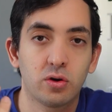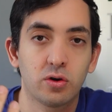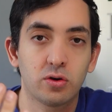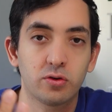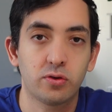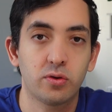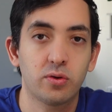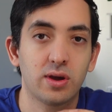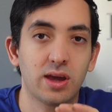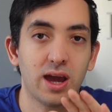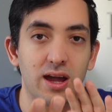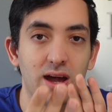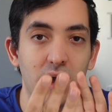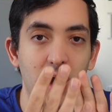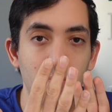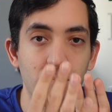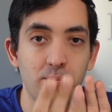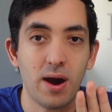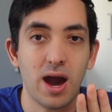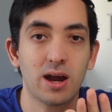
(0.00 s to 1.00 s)
also get
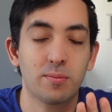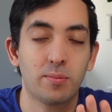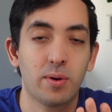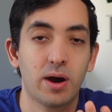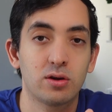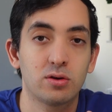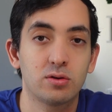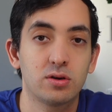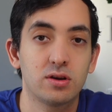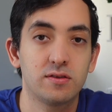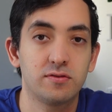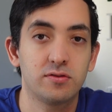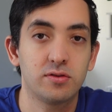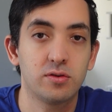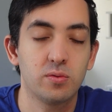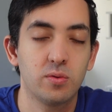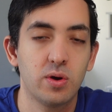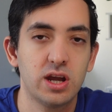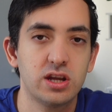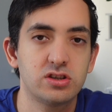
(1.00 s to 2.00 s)
a back panel if
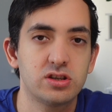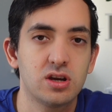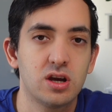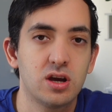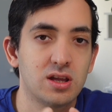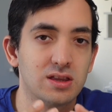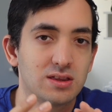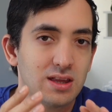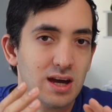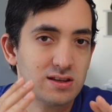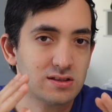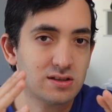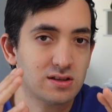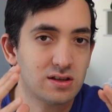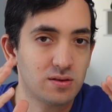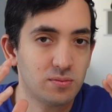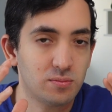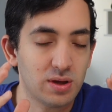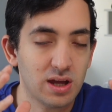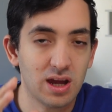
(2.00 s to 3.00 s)
you wish. That's
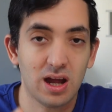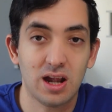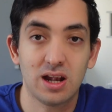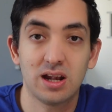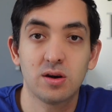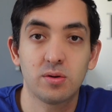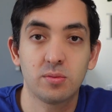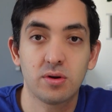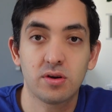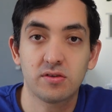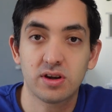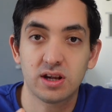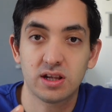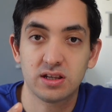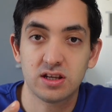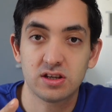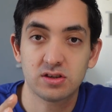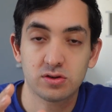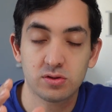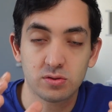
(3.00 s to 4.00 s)
going to be a little bit of an
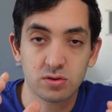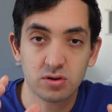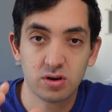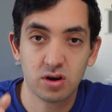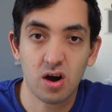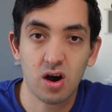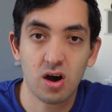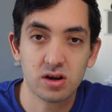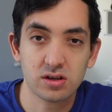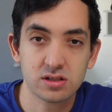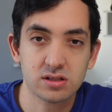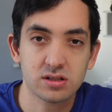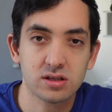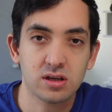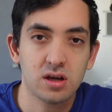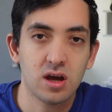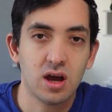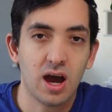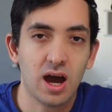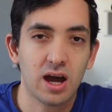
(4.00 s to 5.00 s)
additional cost
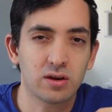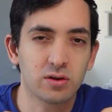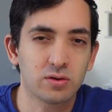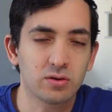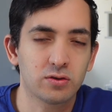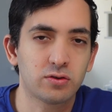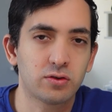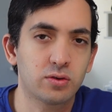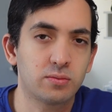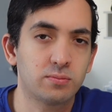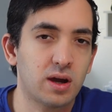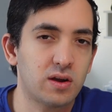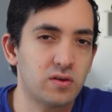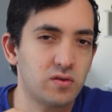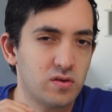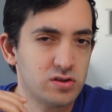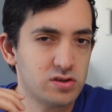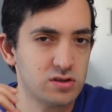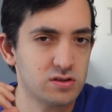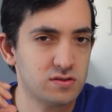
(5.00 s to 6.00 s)
and also might
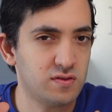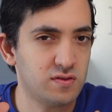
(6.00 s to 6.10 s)
reduce